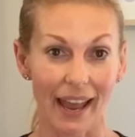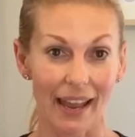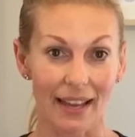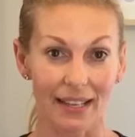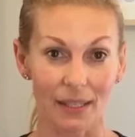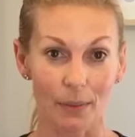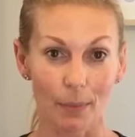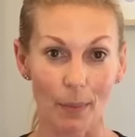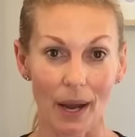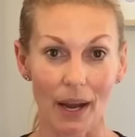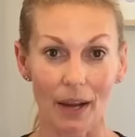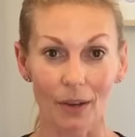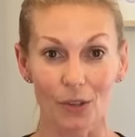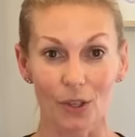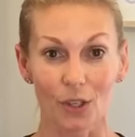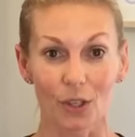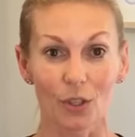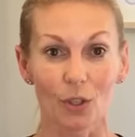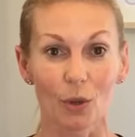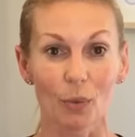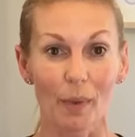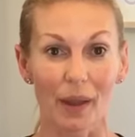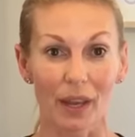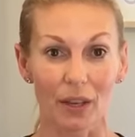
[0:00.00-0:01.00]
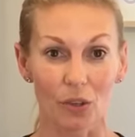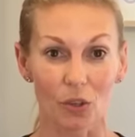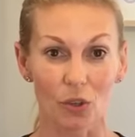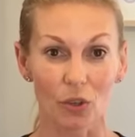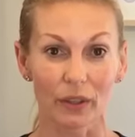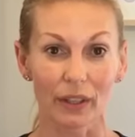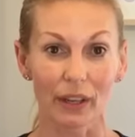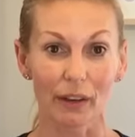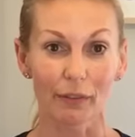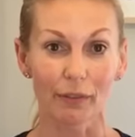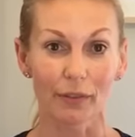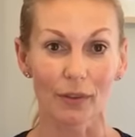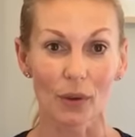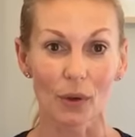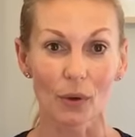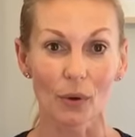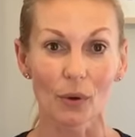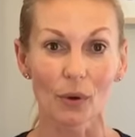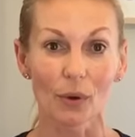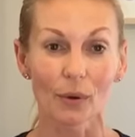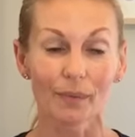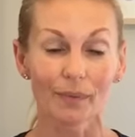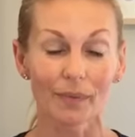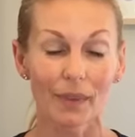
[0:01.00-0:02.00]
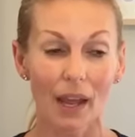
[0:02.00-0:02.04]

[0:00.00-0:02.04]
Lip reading: asthma, just to mention a few.